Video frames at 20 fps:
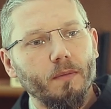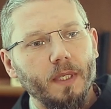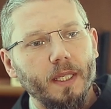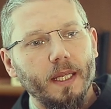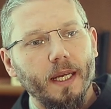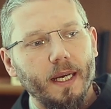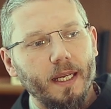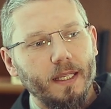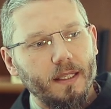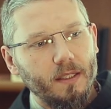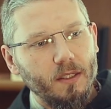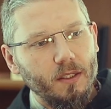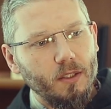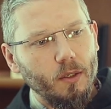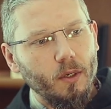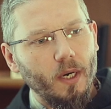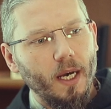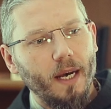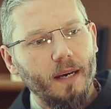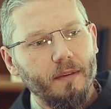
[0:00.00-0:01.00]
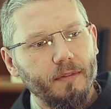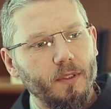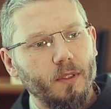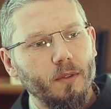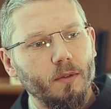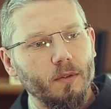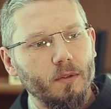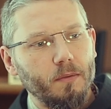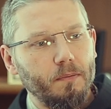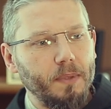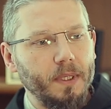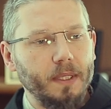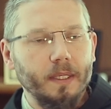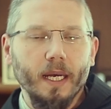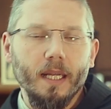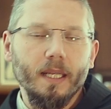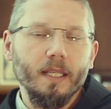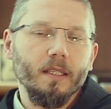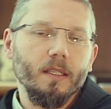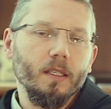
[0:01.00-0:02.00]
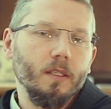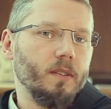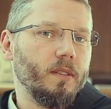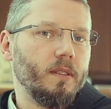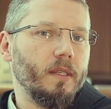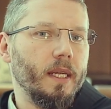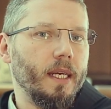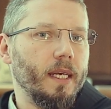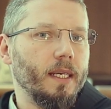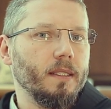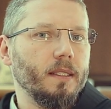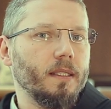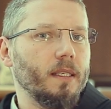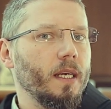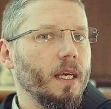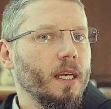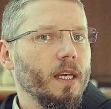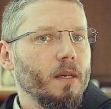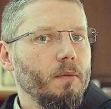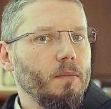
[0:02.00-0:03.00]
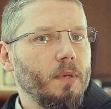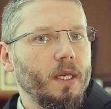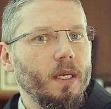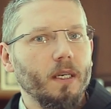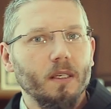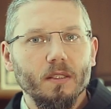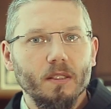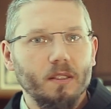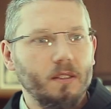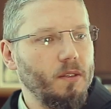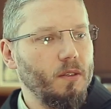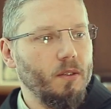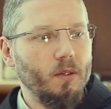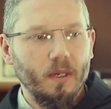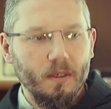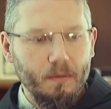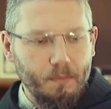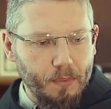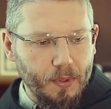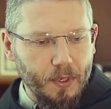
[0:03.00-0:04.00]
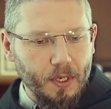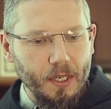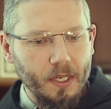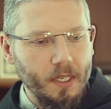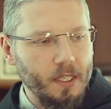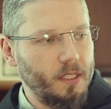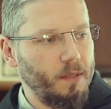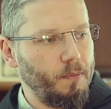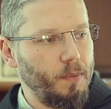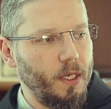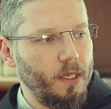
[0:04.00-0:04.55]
me that you have to be telling those things because you are a priest,